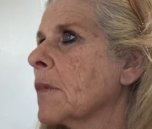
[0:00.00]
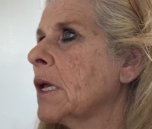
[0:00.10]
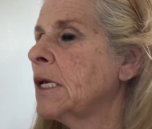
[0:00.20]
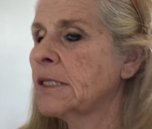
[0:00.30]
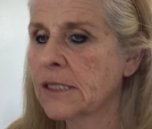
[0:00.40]

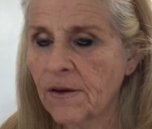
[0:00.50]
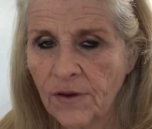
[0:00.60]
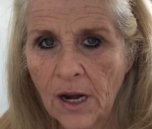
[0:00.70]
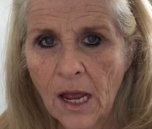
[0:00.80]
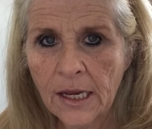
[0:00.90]
He's
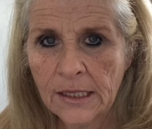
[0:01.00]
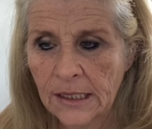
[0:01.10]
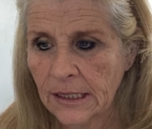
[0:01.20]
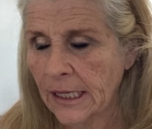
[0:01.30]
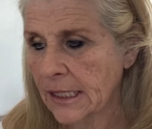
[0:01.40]
given
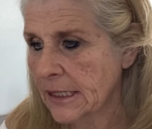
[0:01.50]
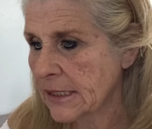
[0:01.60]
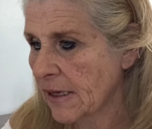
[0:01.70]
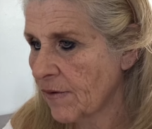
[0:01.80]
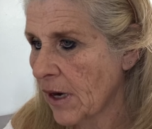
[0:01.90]

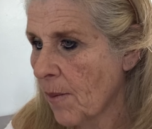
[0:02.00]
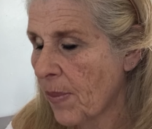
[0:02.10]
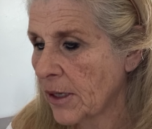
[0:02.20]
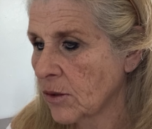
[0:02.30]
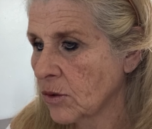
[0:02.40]
up.
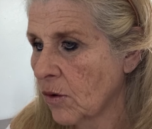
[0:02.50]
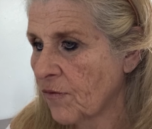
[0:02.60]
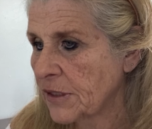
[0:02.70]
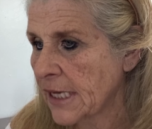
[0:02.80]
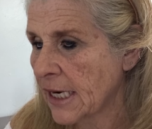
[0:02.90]
I don't know if
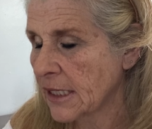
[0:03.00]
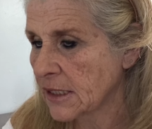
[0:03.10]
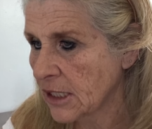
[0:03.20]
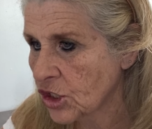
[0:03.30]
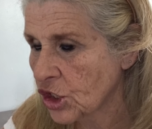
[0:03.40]
he's had
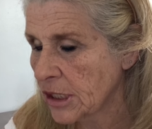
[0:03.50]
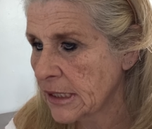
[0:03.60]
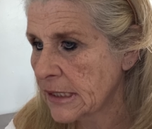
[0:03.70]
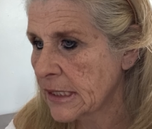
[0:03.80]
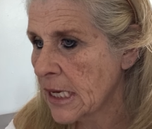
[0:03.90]

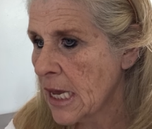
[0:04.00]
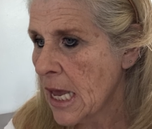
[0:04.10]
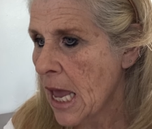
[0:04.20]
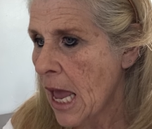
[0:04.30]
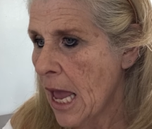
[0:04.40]
addictions,
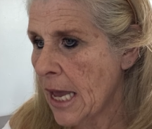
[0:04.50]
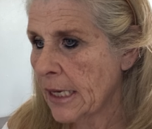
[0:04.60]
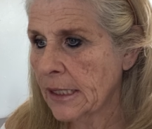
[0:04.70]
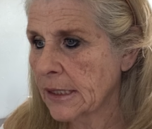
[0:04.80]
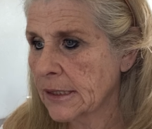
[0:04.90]

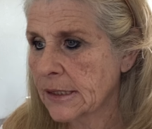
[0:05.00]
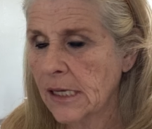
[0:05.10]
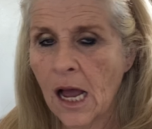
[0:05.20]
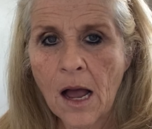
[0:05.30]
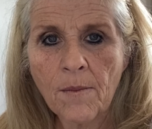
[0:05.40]
and he's
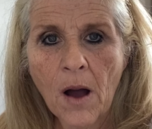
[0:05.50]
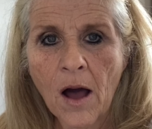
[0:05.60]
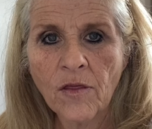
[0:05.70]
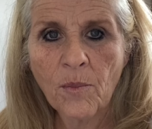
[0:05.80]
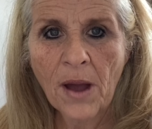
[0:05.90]

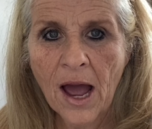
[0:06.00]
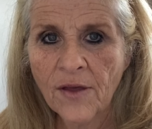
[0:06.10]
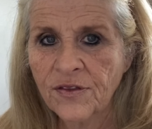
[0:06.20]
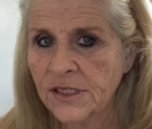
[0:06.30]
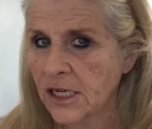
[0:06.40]
on the
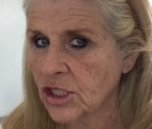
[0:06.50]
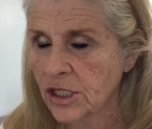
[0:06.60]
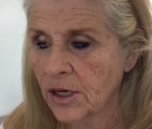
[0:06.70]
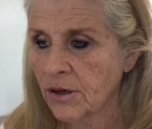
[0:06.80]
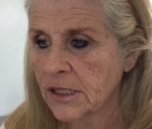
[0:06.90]
path,
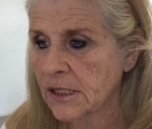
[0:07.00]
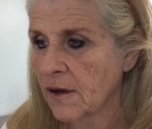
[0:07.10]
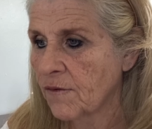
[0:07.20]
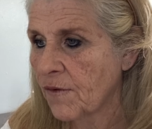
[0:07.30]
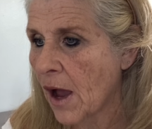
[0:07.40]
Sagittarius,
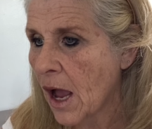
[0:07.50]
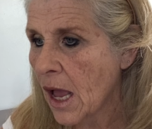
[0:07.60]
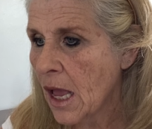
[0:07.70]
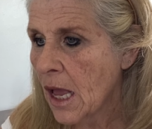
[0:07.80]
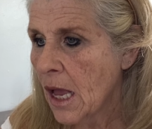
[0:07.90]
of
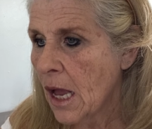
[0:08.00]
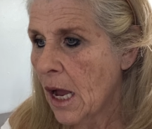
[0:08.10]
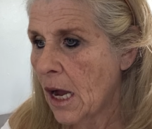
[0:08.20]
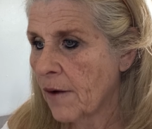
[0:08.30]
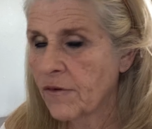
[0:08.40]

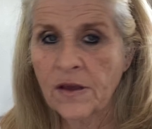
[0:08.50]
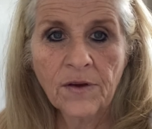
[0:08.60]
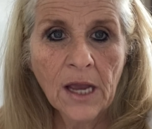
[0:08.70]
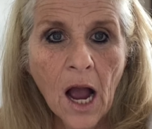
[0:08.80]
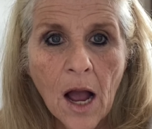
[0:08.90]

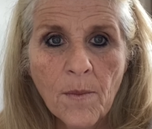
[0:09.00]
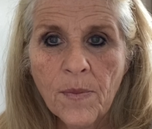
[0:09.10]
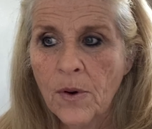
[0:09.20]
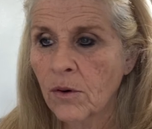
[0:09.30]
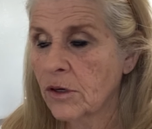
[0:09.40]
giving up,
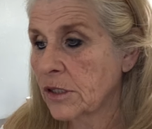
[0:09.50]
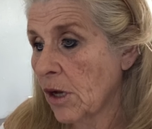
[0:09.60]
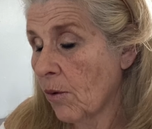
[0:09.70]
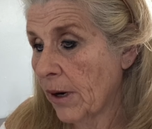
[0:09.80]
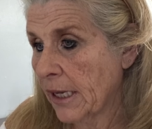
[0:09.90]
or he's
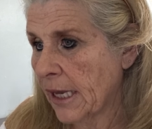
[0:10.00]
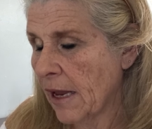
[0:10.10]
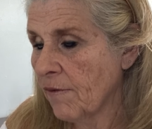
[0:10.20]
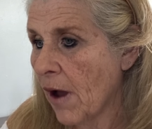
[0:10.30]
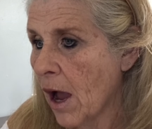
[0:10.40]
already
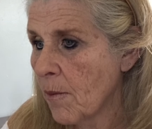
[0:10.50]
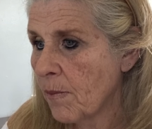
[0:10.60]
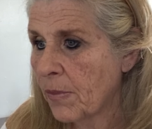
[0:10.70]
gave up.